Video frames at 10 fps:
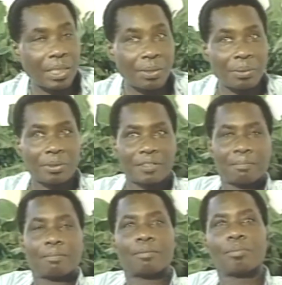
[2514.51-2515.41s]
You
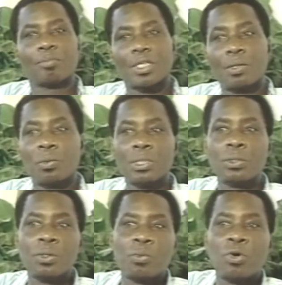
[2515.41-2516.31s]
know. It
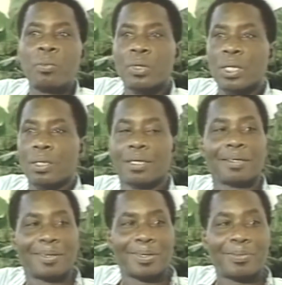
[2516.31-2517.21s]
wasn't a war, but it
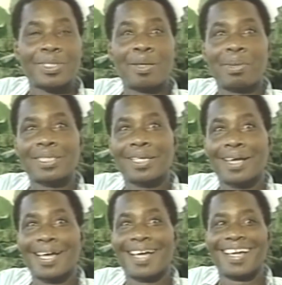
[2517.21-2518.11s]
was a
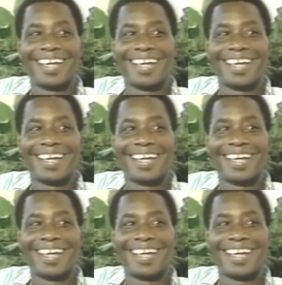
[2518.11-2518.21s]
massacre.